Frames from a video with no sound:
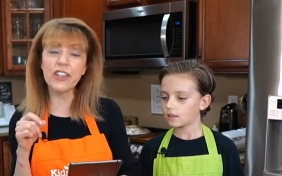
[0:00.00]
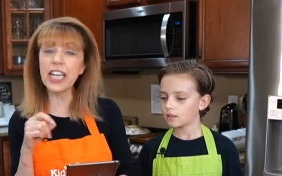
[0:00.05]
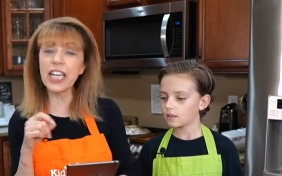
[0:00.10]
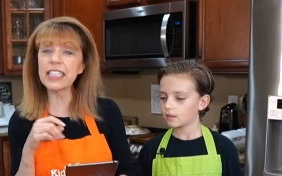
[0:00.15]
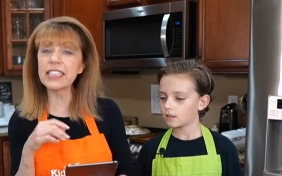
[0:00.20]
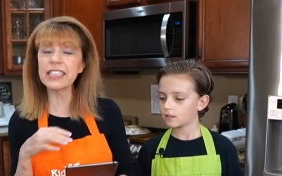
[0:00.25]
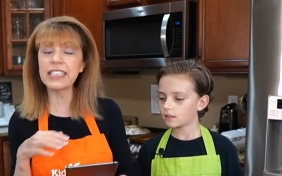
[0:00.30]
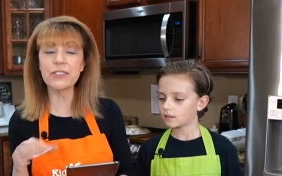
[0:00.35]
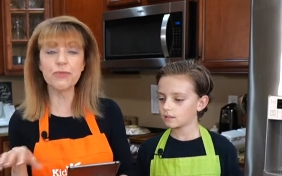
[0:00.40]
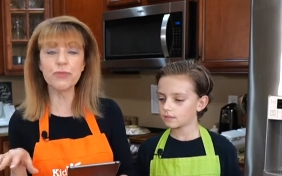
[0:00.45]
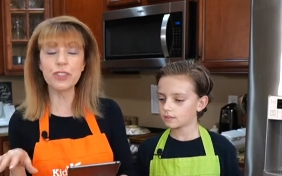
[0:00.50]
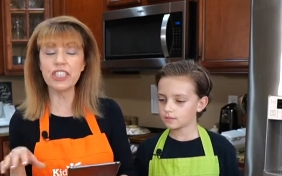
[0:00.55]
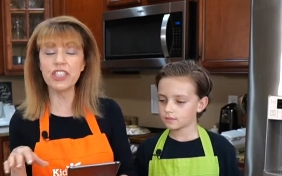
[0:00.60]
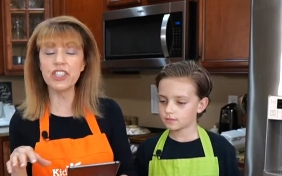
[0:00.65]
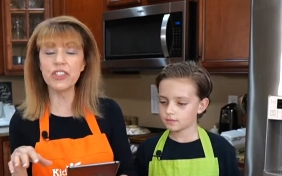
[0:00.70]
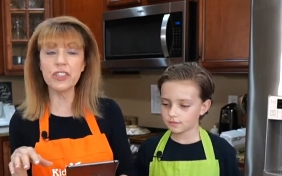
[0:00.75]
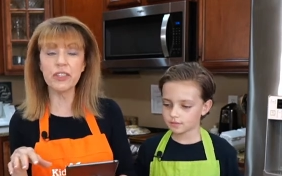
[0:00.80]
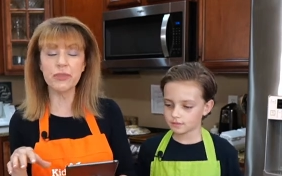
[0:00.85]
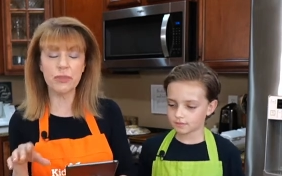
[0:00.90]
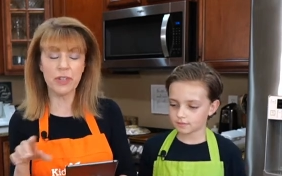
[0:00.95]
Speaker 1: guys, when
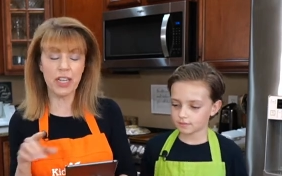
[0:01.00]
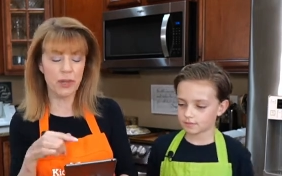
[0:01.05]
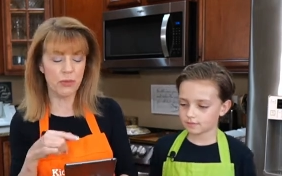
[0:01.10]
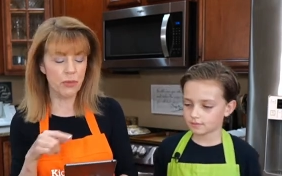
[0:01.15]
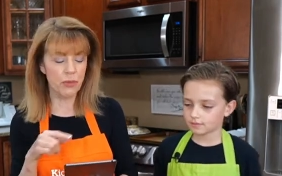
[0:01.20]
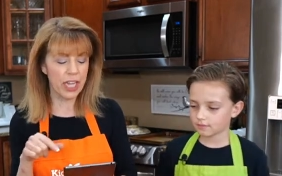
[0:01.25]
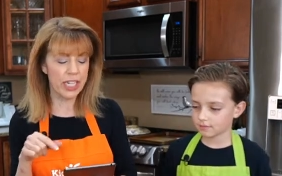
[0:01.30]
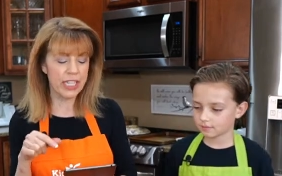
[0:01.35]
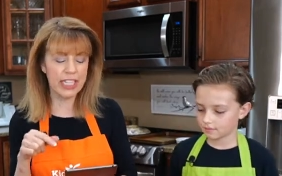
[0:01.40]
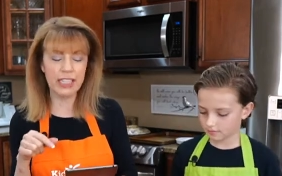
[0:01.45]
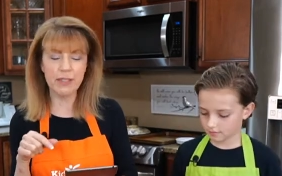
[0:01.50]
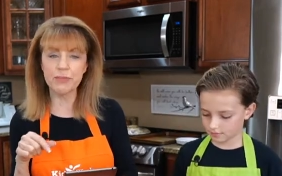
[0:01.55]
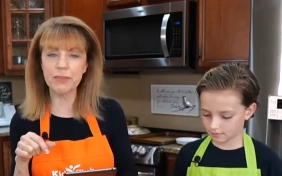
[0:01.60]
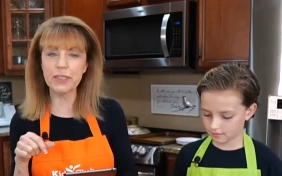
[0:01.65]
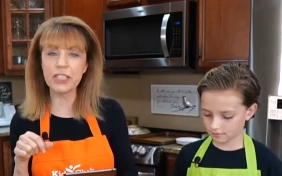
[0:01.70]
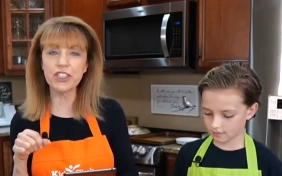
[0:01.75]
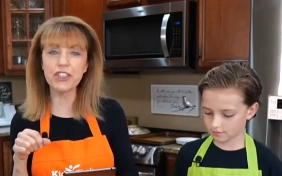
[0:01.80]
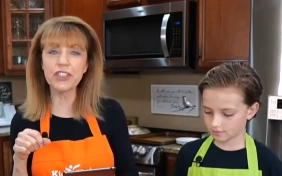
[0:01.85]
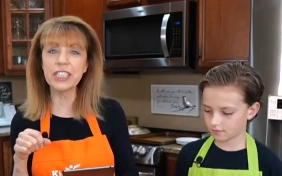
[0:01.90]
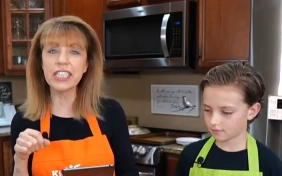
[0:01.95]
you uh, write in,
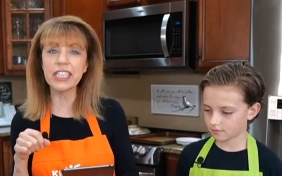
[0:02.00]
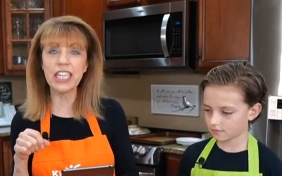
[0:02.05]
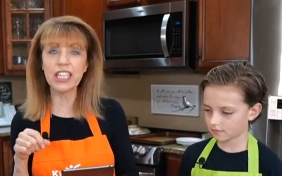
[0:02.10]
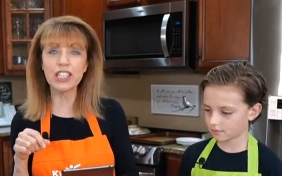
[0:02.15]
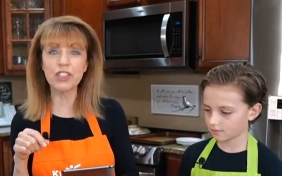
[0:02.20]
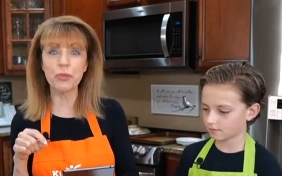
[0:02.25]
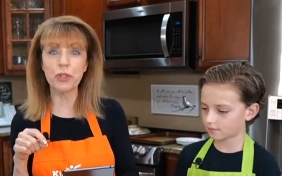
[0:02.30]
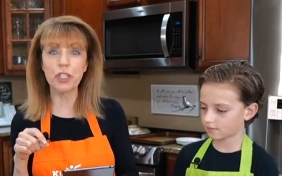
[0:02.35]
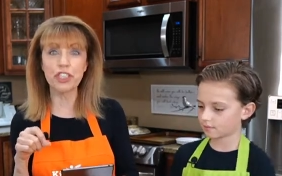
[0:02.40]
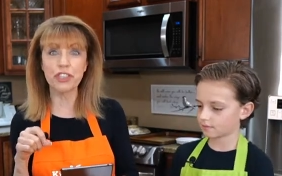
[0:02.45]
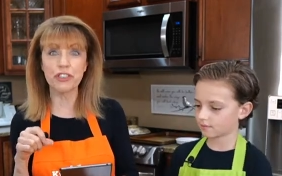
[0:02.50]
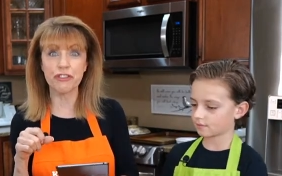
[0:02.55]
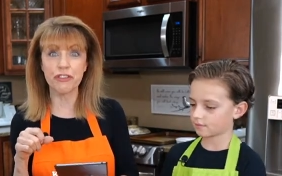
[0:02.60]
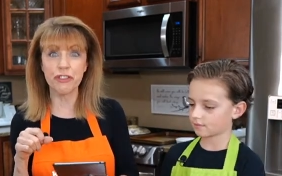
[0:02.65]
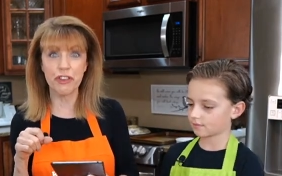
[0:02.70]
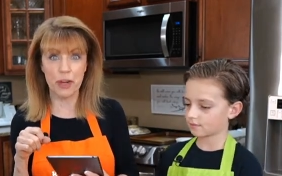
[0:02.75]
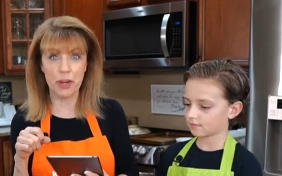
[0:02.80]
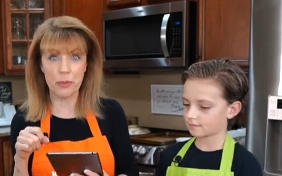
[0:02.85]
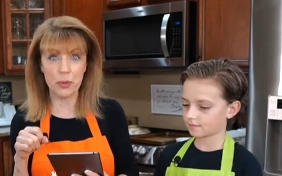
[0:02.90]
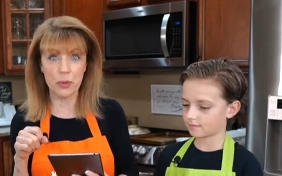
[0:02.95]
be sure and tell us where you're
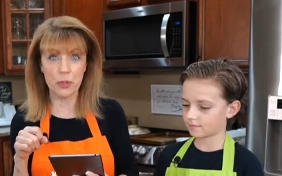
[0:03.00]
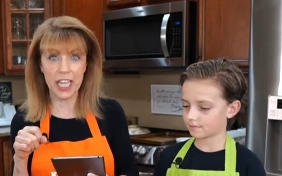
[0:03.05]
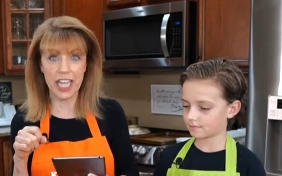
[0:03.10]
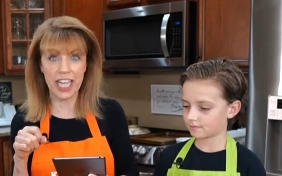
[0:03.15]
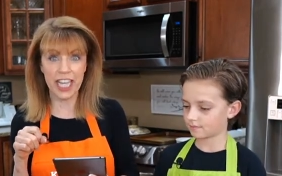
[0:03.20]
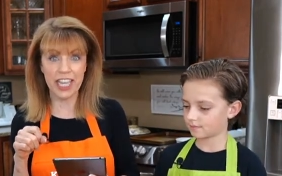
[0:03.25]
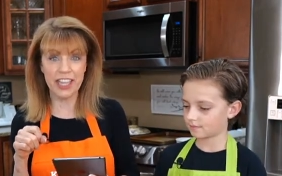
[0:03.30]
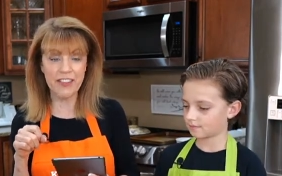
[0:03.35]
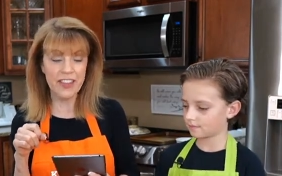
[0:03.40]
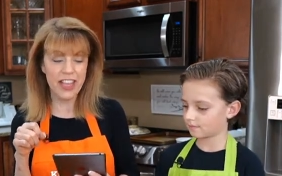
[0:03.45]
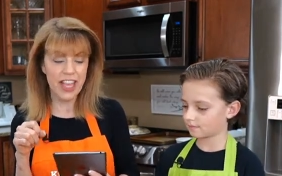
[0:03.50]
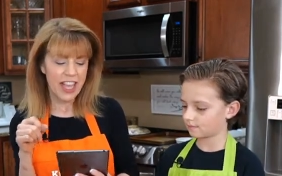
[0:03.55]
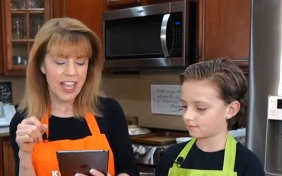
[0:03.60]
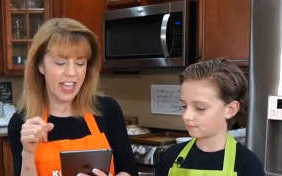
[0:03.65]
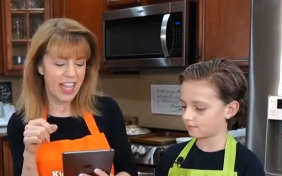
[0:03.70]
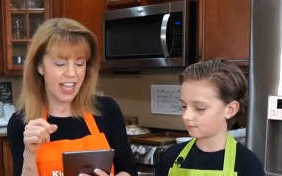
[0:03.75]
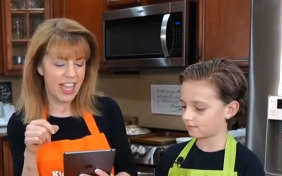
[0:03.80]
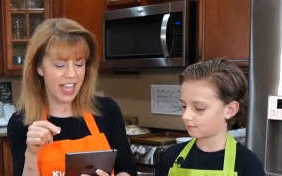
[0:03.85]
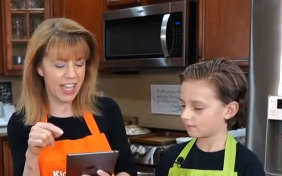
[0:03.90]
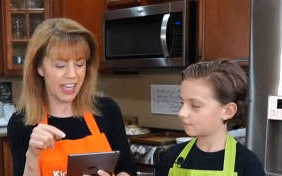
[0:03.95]
from, okay?
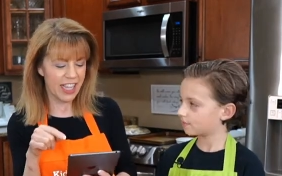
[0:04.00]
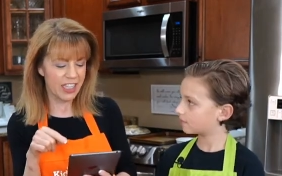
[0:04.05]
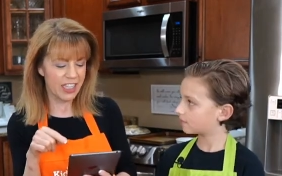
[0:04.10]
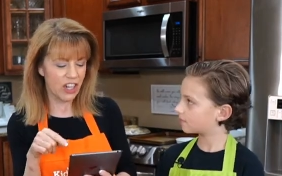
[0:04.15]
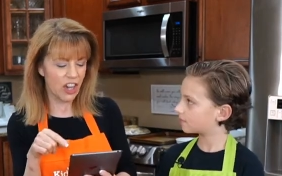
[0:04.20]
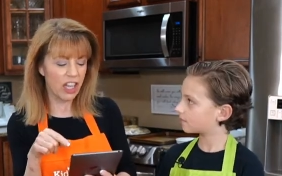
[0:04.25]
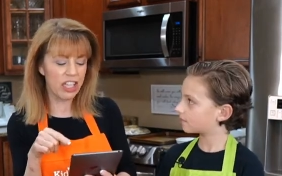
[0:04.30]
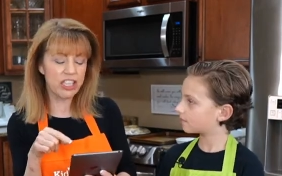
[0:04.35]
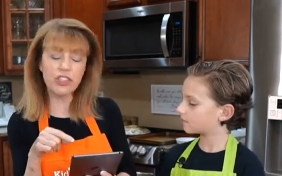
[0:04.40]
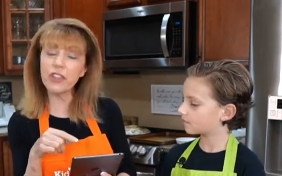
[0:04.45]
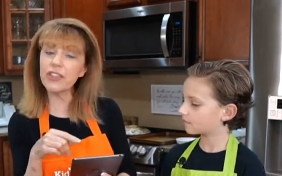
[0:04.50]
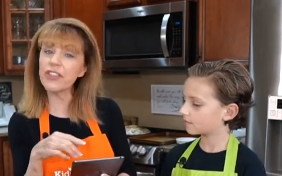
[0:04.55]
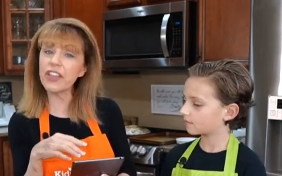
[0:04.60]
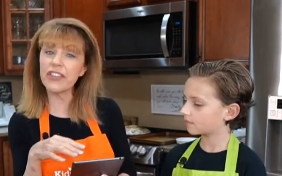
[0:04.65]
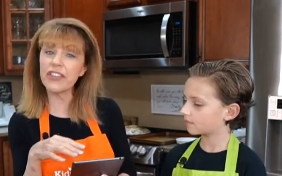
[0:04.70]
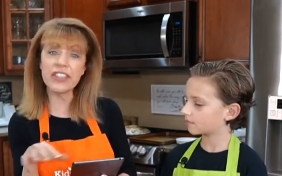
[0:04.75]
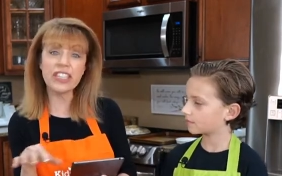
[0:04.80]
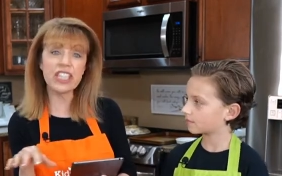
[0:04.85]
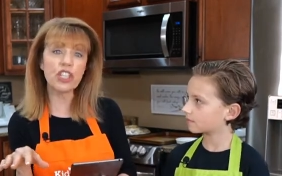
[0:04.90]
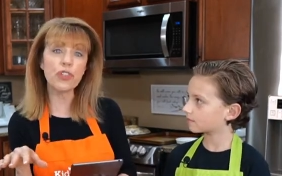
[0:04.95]
And also, if you have any